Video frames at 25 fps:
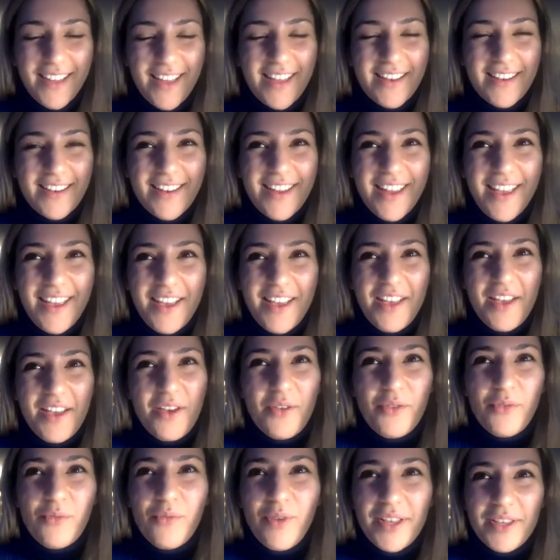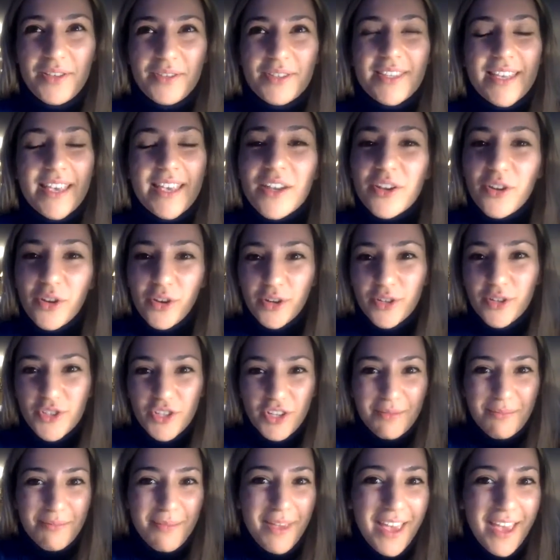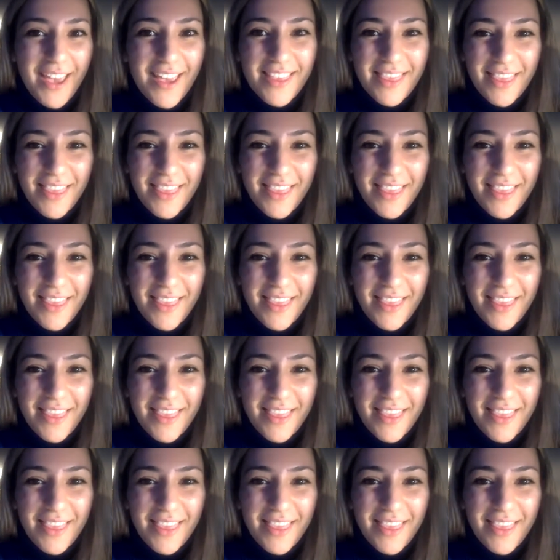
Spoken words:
And when you say an urgent pain,